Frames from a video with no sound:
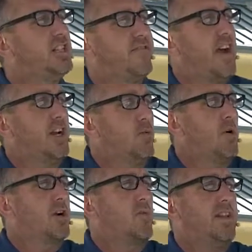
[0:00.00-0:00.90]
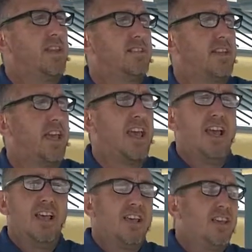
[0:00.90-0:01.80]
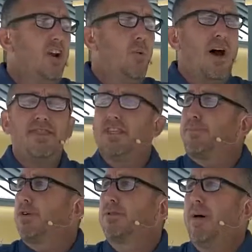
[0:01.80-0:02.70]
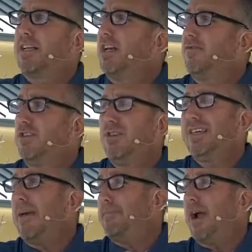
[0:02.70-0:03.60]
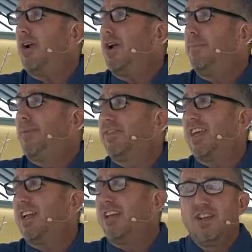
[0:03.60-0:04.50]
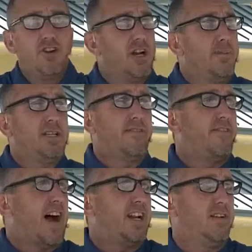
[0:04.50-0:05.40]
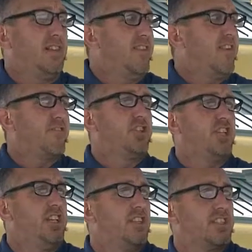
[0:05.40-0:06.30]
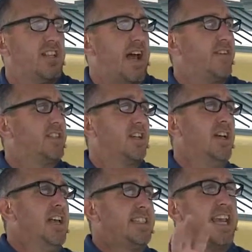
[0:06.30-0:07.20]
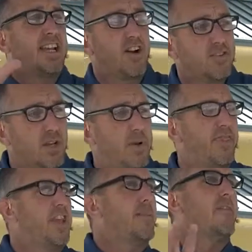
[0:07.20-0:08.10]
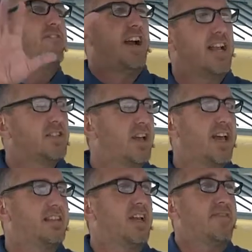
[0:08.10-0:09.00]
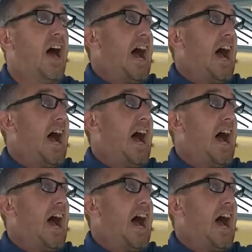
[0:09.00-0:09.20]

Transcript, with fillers: In fact, he wrote in Corinthians saying, you know what, this perspective, you can get married, but then you're going to be divided and living for Jesus and having to take care of someone and think about finance, all that kind of stuff.